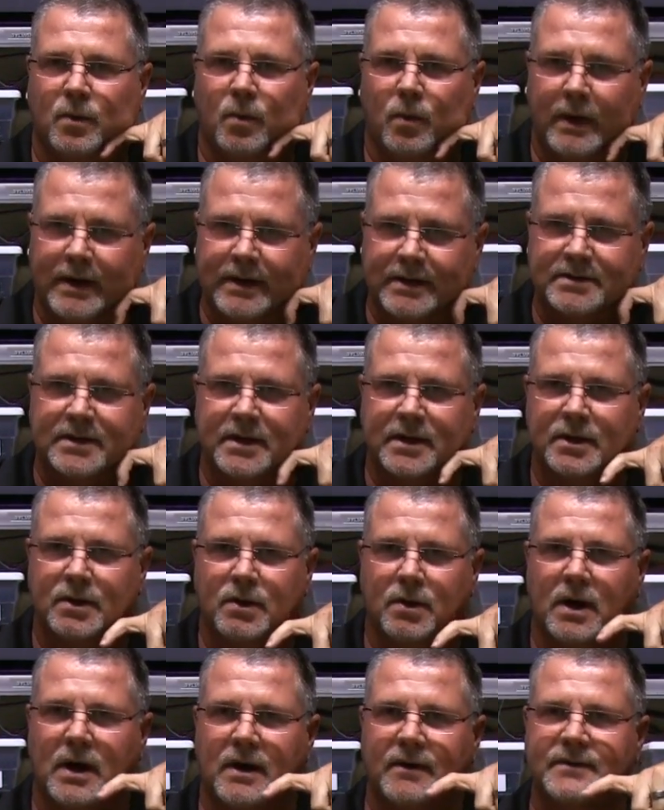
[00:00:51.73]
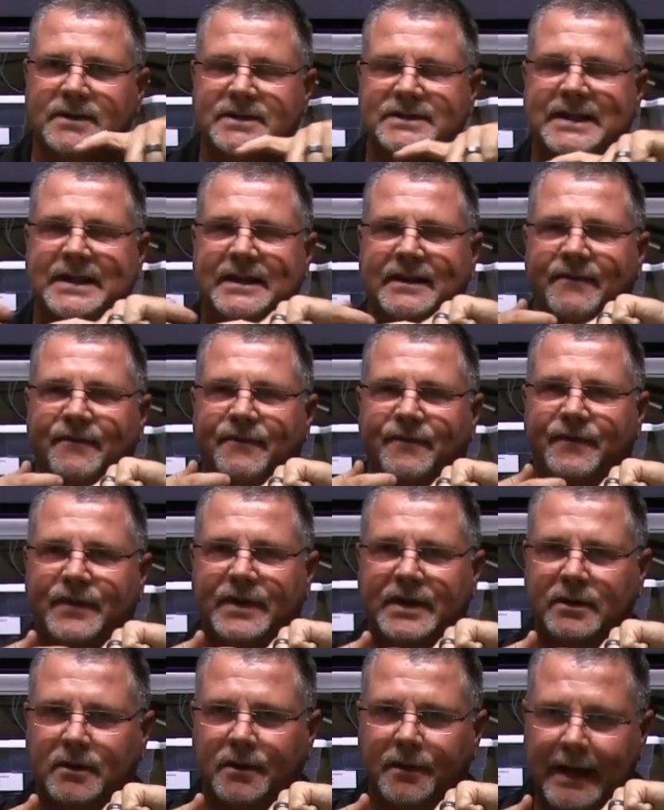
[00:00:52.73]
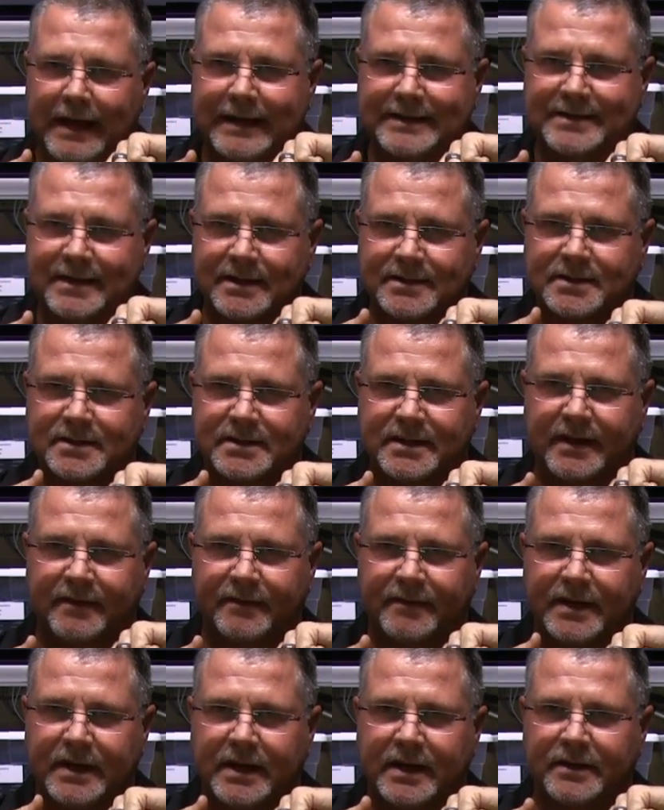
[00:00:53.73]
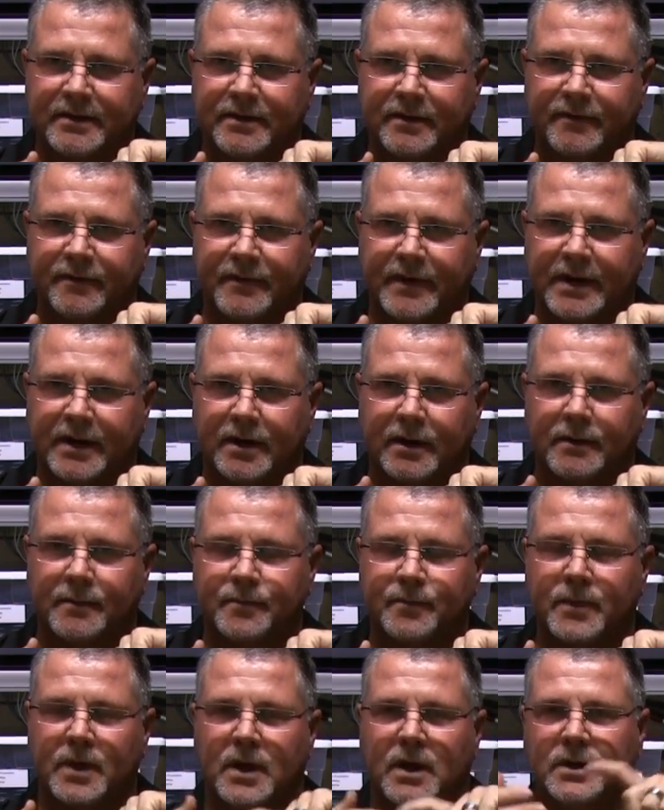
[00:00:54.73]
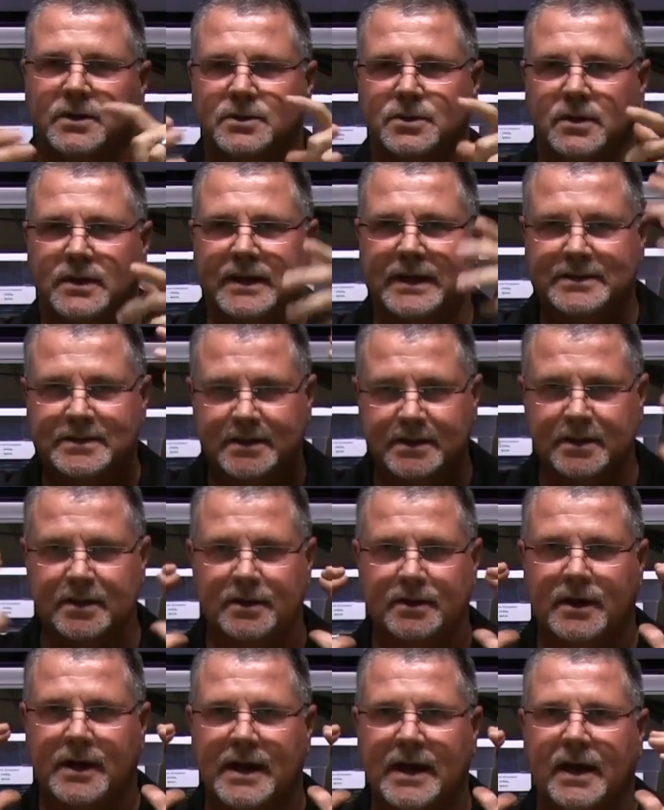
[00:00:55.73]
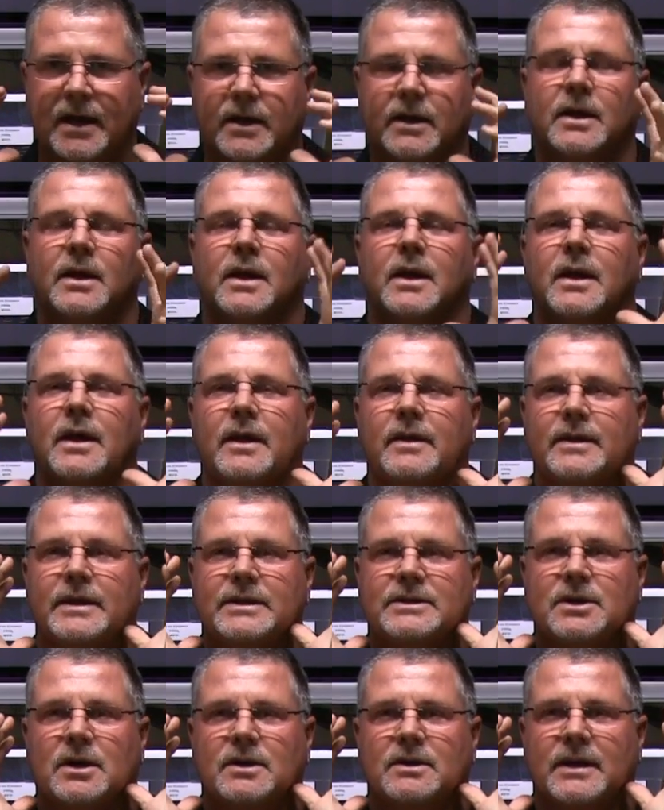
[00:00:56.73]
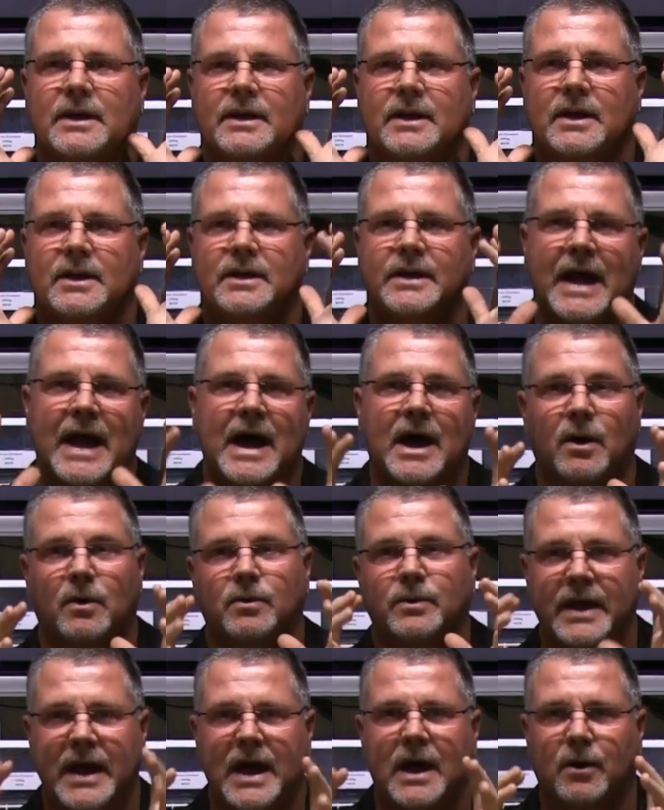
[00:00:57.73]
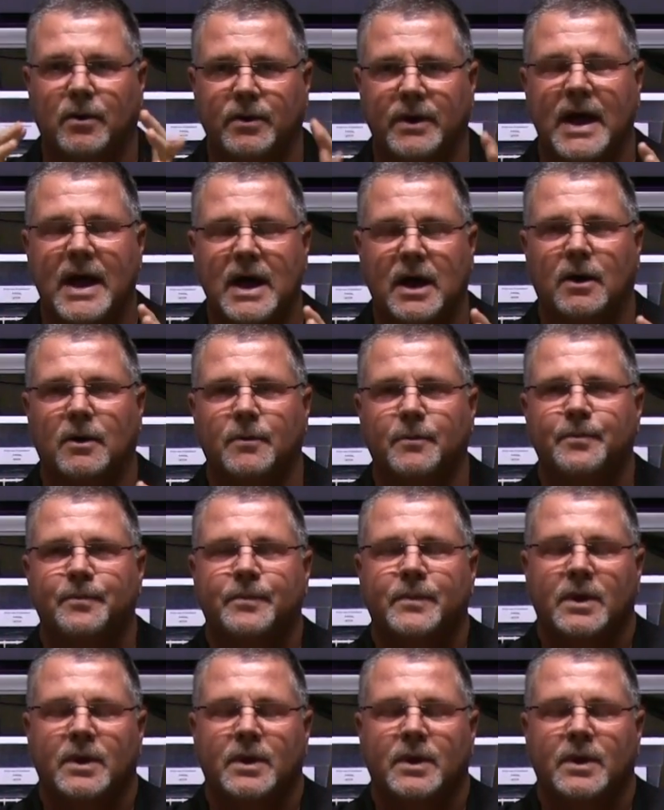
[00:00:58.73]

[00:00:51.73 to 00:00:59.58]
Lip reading: when it's going to go off, because they can feel that sensitivity in their finger. So it gets into their head and they start thinking now, now, now.